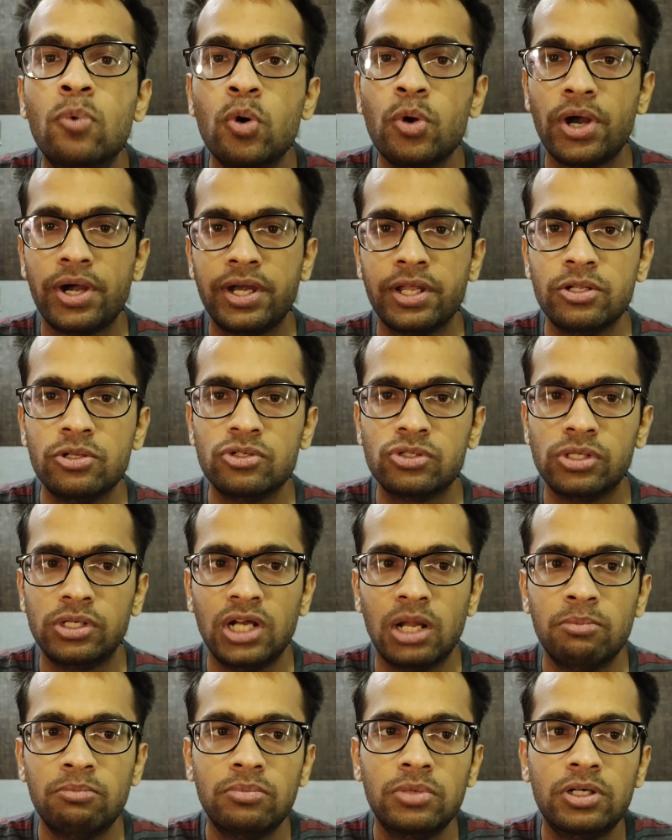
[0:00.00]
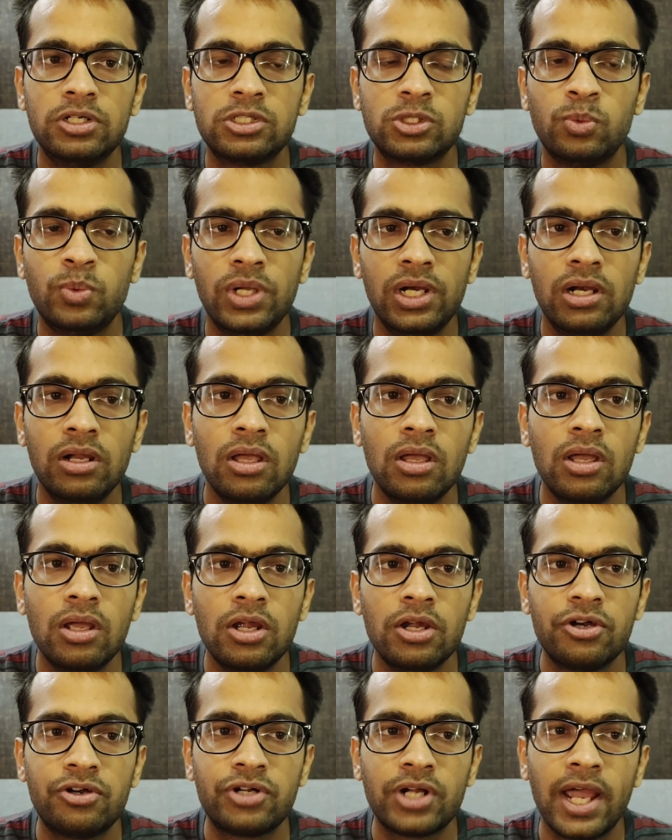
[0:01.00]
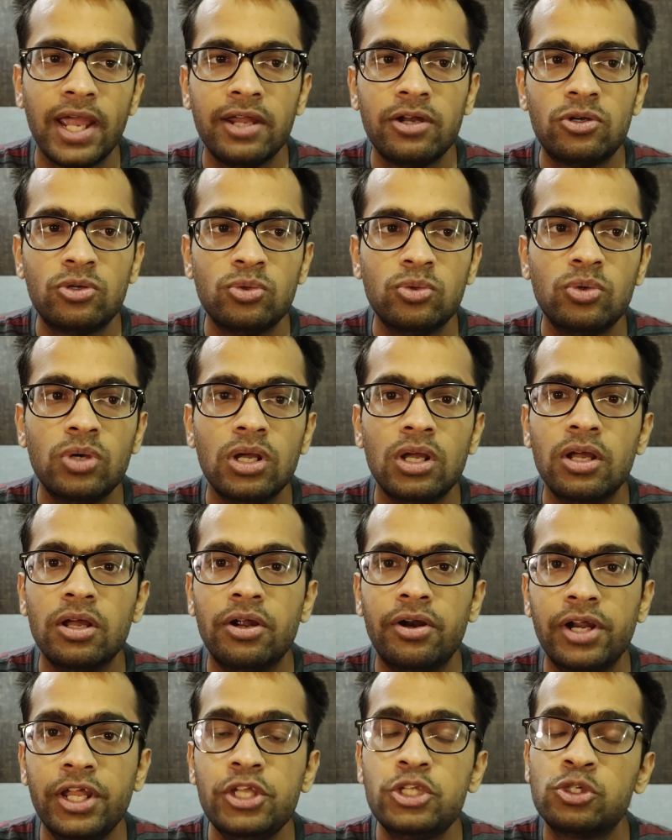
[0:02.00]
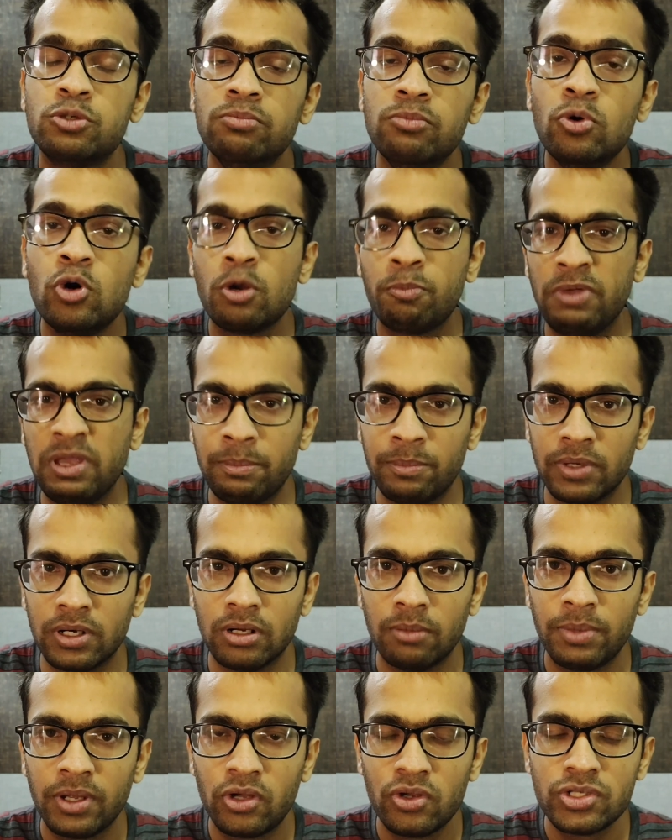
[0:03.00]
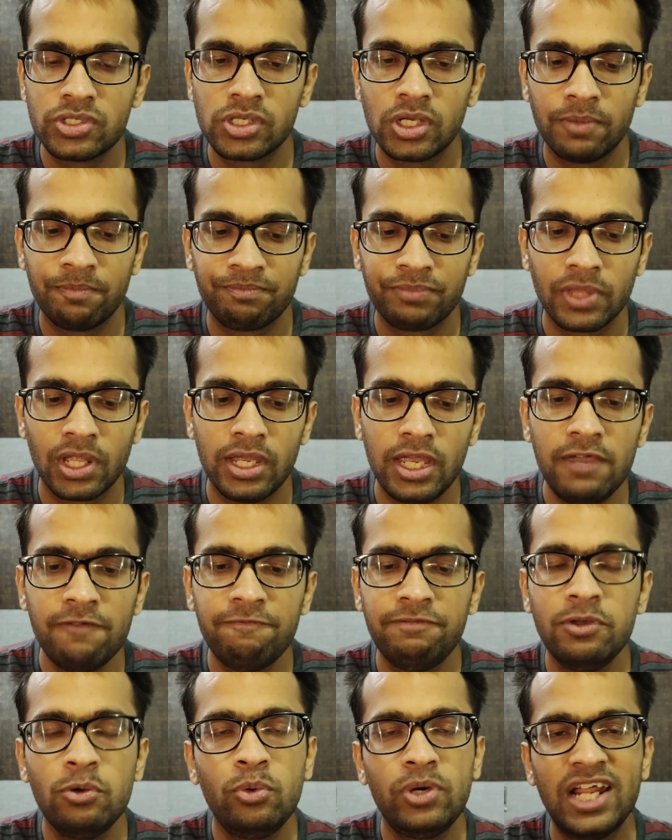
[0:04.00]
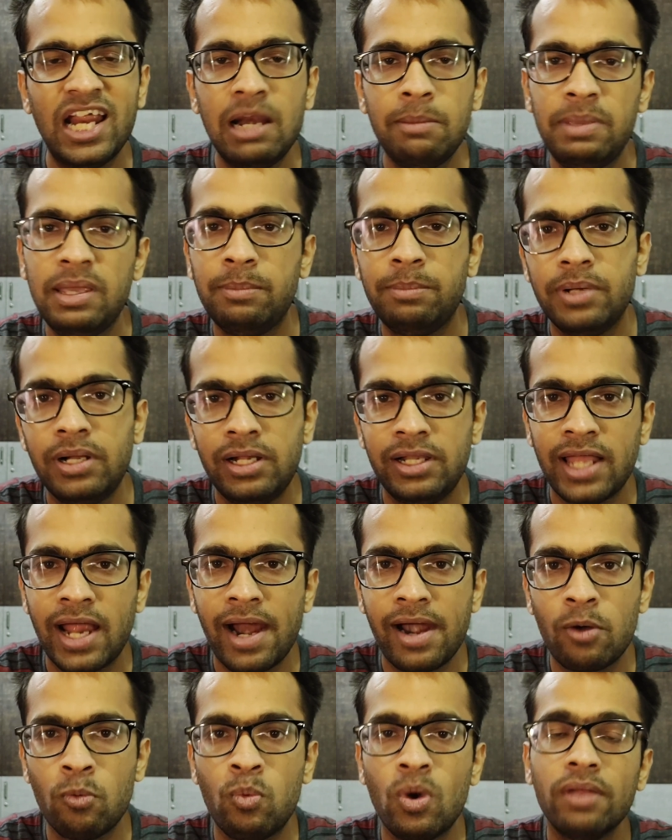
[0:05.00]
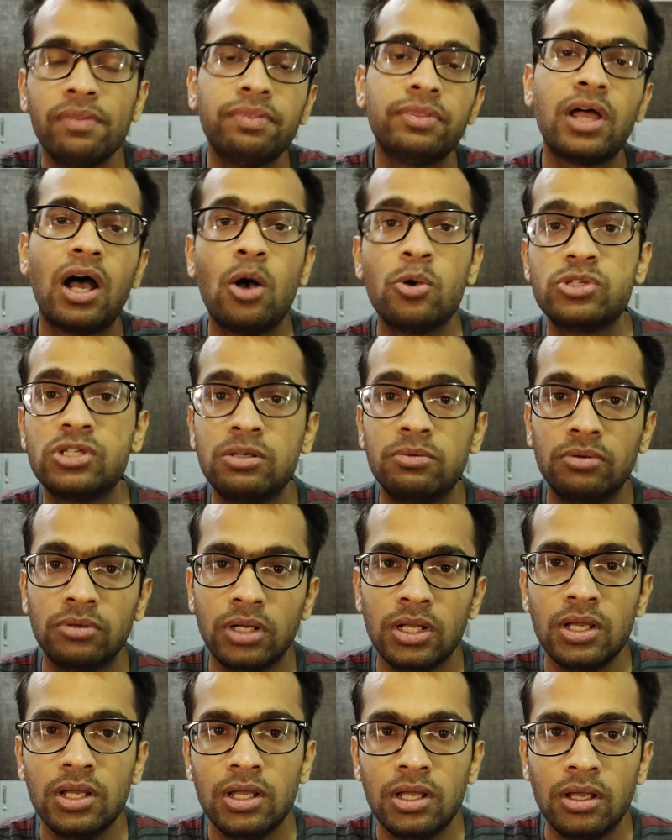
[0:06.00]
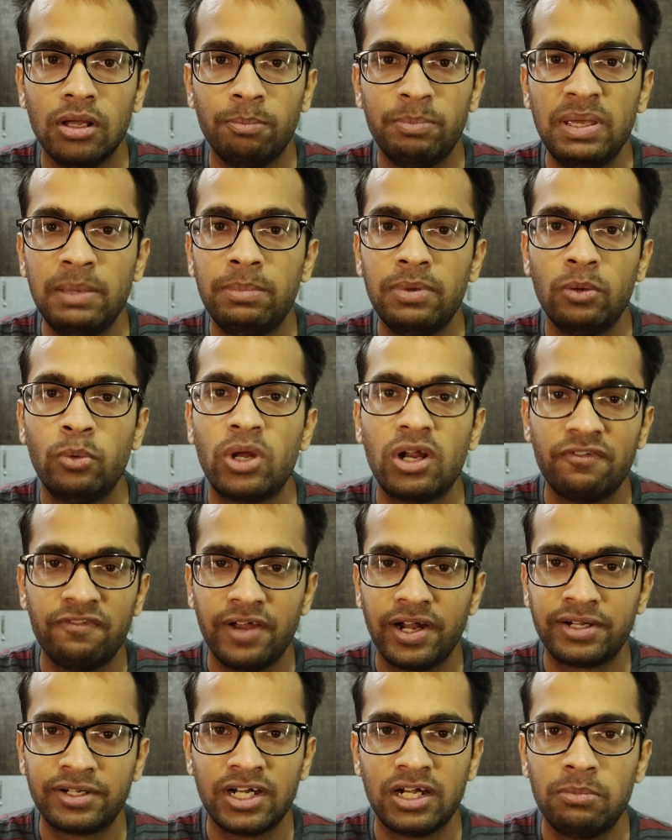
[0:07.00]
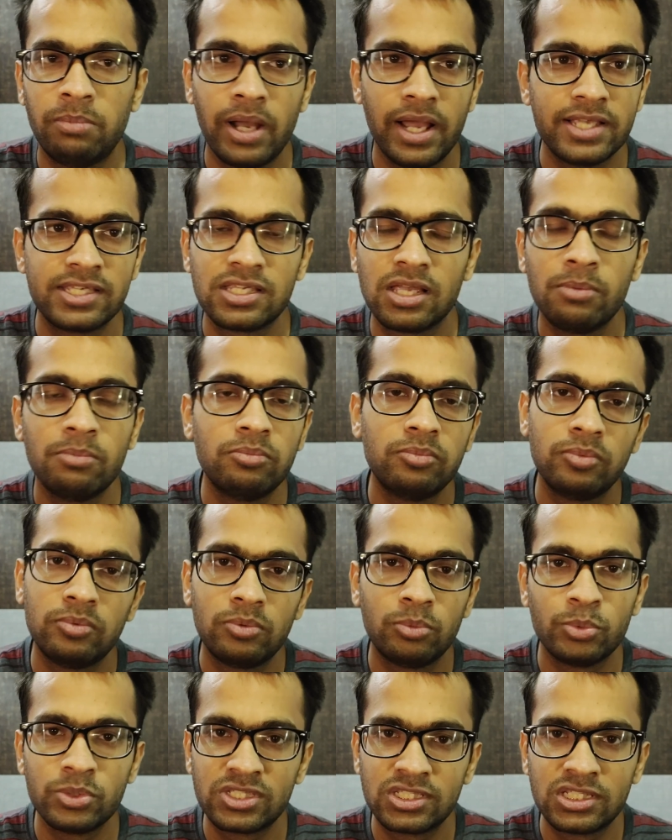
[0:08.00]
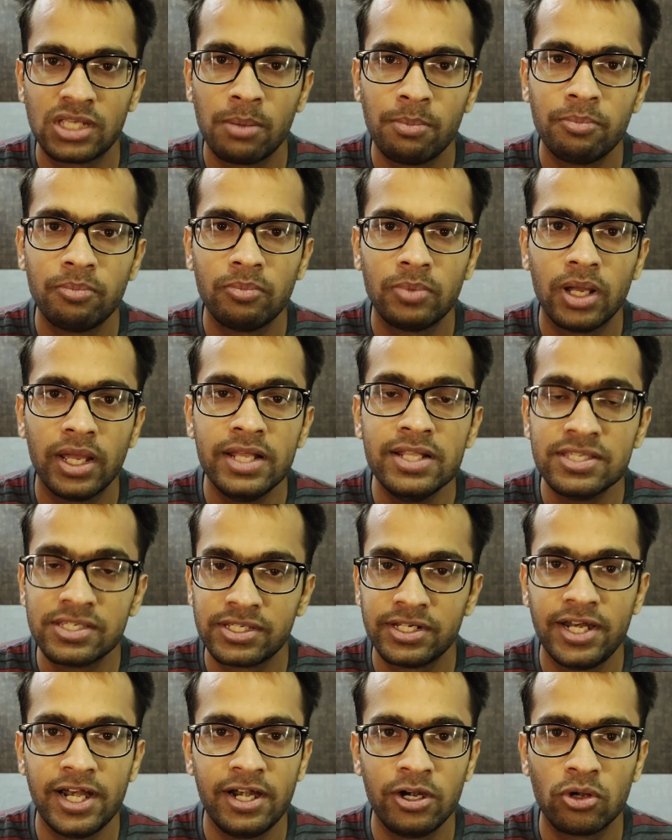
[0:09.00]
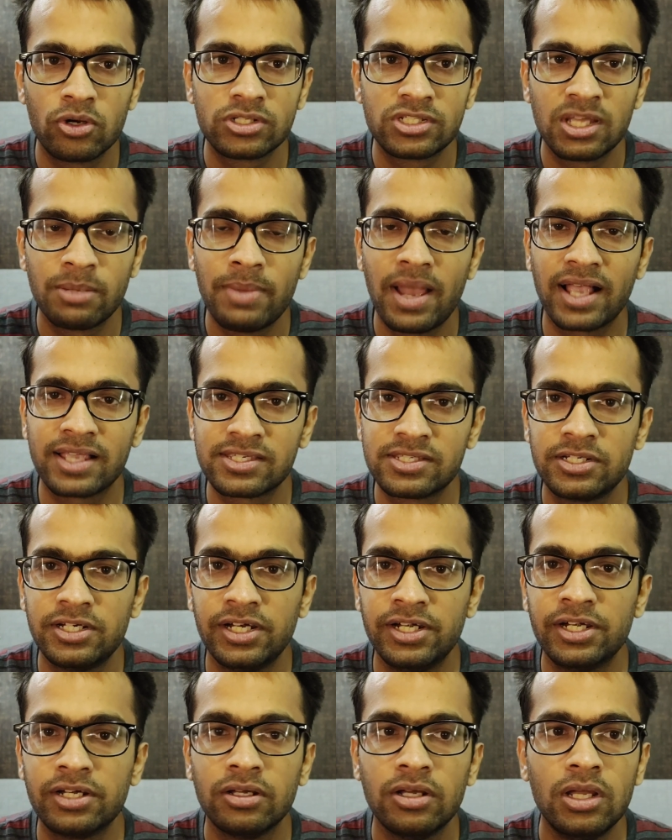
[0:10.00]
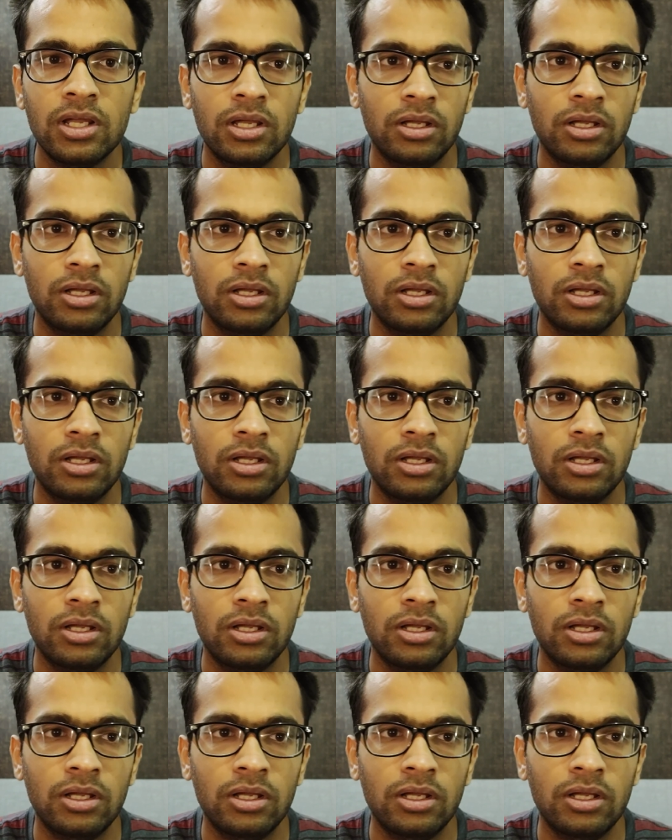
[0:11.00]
more attention, numbers will try to reach more people. Because if you tell people that 1000 people were affected by some incident or some accident,